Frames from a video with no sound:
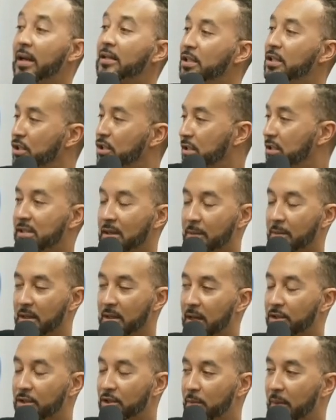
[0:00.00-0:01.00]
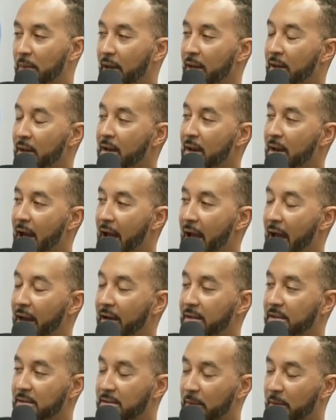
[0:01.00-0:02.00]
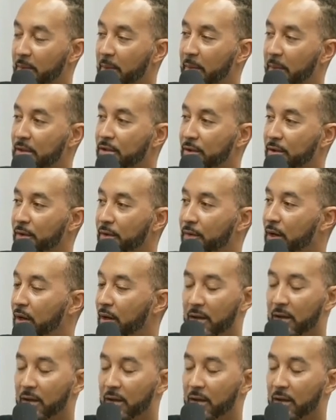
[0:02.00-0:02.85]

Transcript: in addition to some of the things you may add as a supplemental,